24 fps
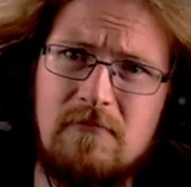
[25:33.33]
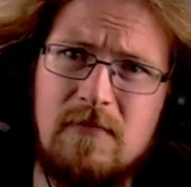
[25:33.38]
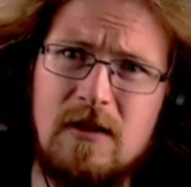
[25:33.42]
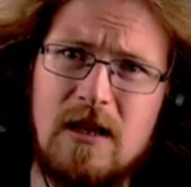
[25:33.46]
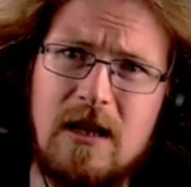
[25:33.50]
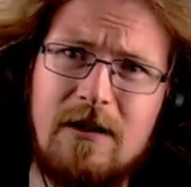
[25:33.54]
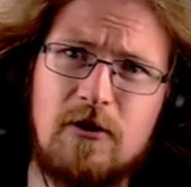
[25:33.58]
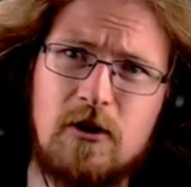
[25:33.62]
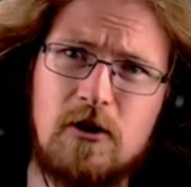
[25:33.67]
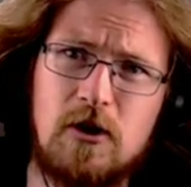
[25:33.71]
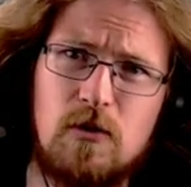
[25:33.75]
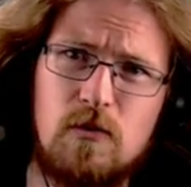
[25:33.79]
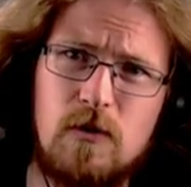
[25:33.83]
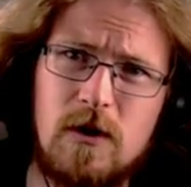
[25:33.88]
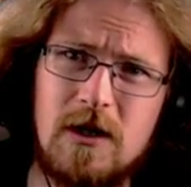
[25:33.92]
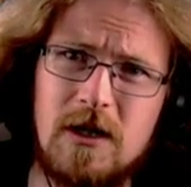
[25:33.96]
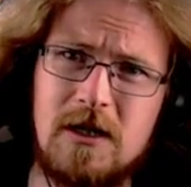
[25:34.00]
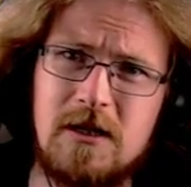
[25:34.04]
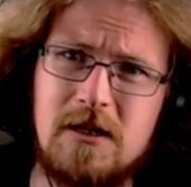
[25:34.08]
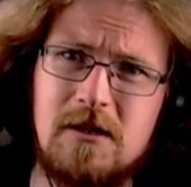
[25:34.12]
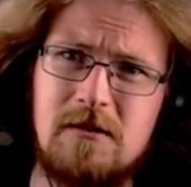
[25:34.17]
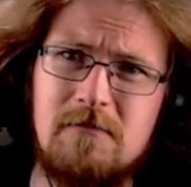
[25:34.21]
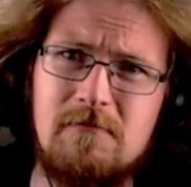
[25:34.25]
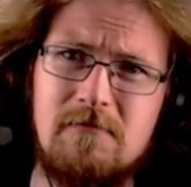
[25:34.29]
Have a good one,
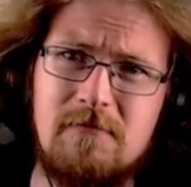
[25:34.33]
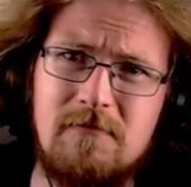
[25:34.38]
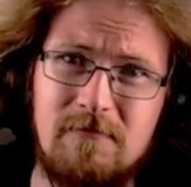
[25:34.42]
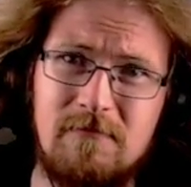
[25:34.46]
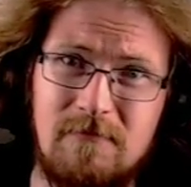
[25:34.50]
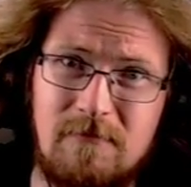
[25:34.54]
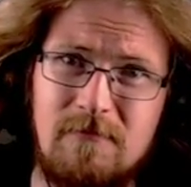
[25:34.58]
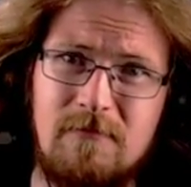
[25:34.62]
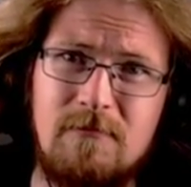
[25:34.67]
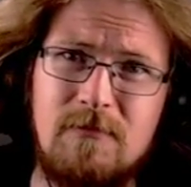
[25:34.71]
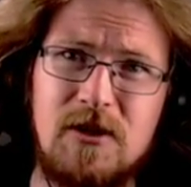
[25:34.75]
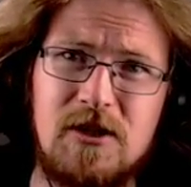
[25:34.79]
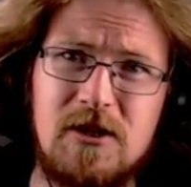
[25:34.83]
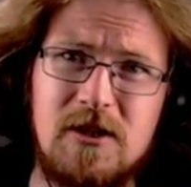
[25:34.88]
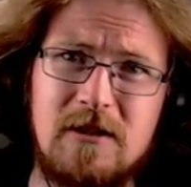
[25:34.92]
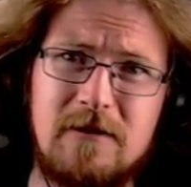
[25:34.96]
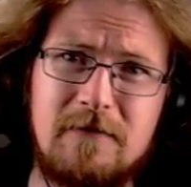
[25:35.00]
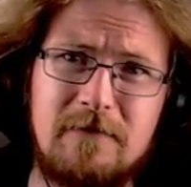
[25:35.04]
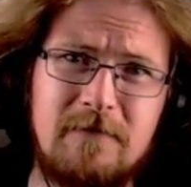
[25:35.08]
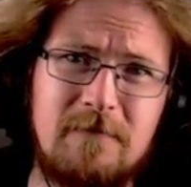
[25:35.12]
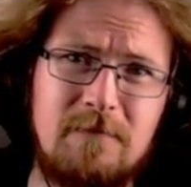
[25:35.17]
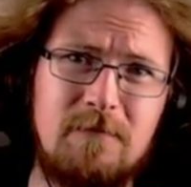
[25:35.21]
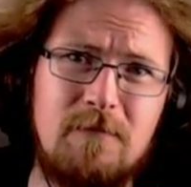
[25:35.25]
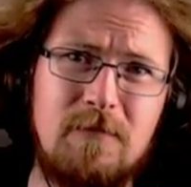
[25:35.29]
guys. Much love.
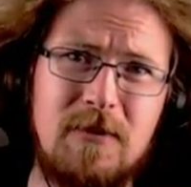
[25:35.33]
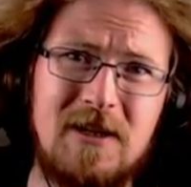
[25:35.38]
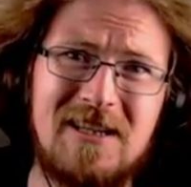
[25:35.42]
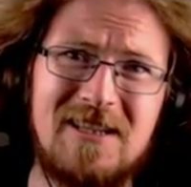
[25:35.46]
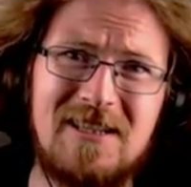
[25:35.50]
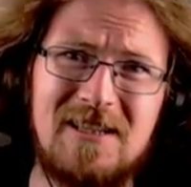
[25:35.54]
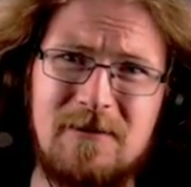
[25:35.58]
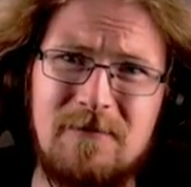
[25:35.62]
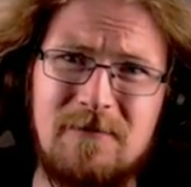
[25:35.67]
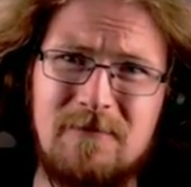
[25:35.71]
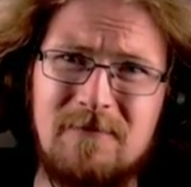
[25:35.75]
Peace.